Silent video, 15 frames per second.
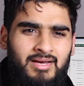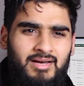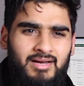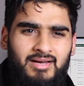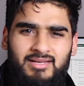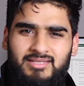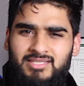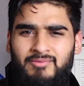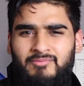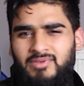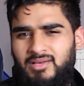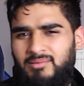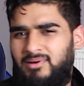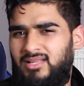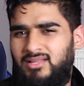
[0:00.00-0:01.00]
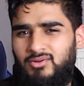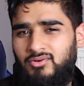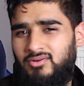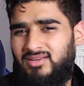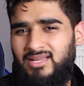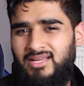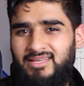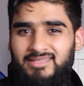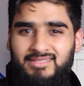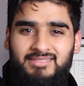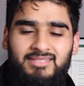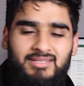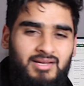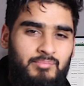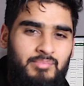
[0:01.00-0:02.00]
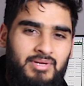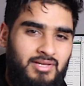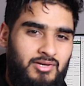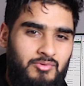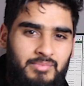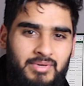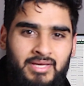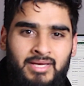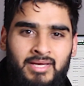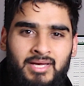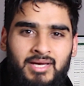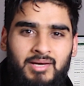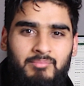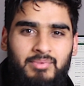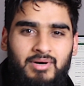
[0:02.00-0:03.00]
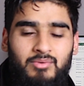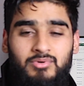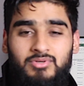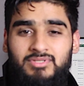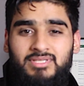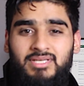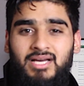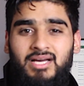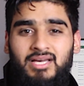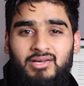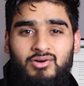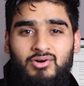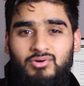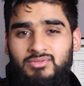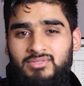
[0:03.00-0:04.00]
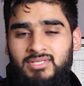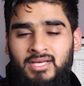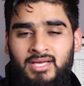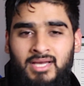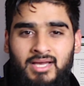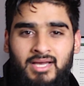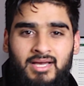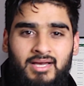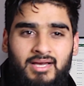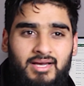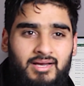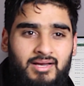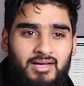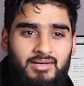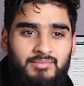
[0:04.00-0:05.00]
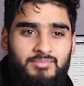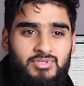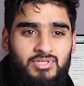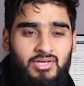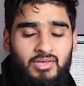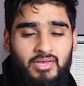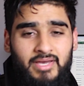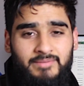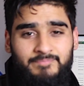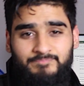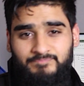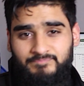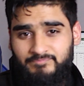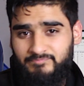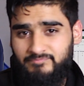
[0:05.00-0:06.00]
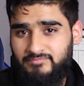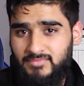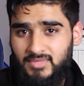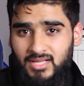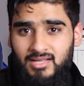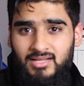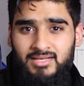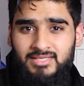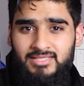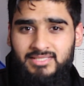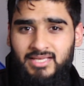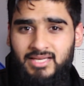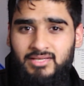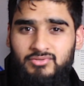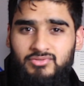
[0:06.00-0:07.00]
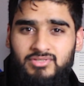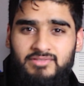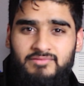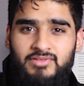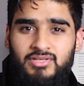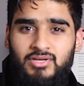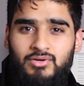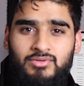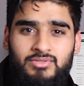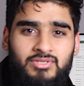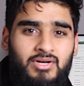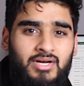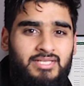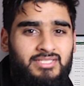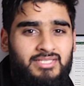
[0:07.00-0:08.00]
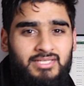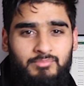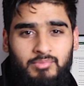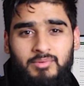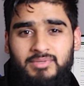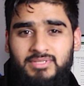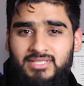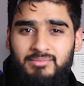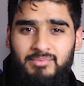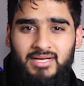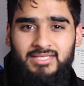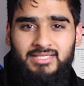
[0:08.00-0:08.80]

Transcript: I heard something about the lockdown easing up a little bit, but we'll see how it goes. So yeah, let's get into this video. So as you can probably see by